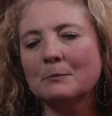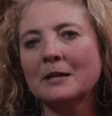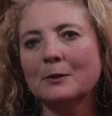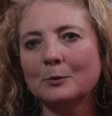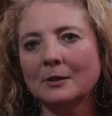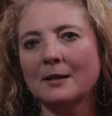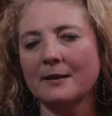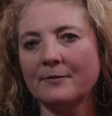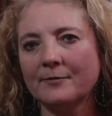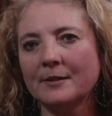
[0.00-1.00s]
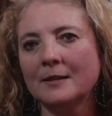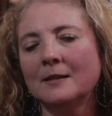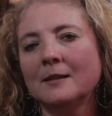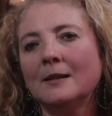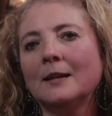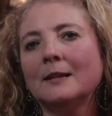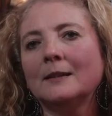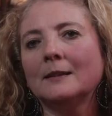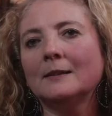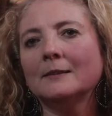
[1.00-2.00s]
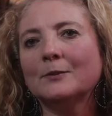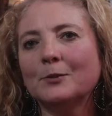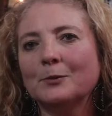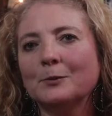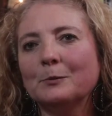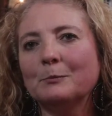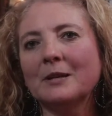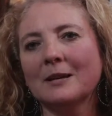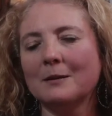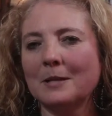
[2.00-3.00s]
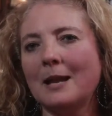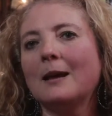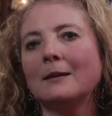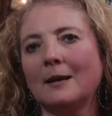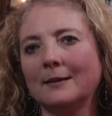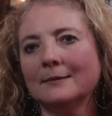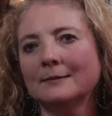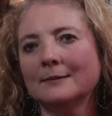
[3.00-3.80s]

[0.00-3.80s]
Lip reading: my own life to become an ally